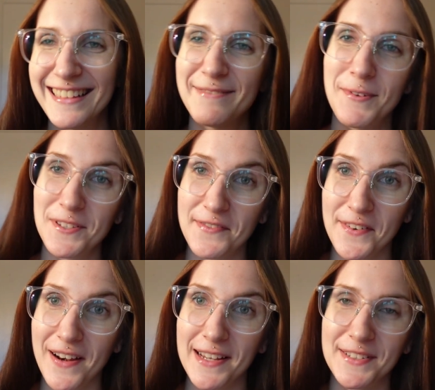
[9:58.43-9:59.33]
Most of it
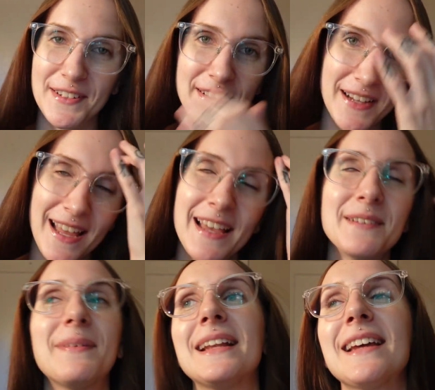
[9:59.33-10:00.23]
rang true,
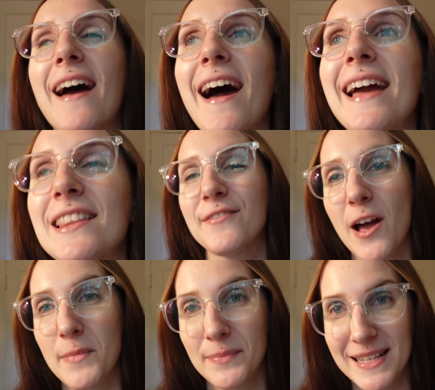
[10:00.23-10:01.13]
but I
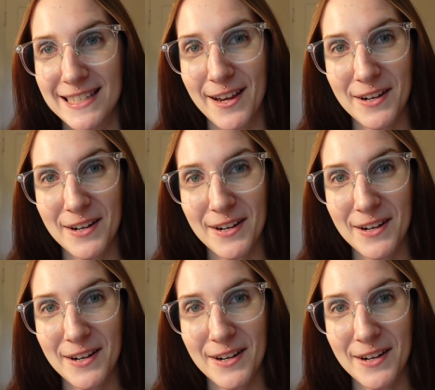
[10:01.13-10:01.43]
commonplacing.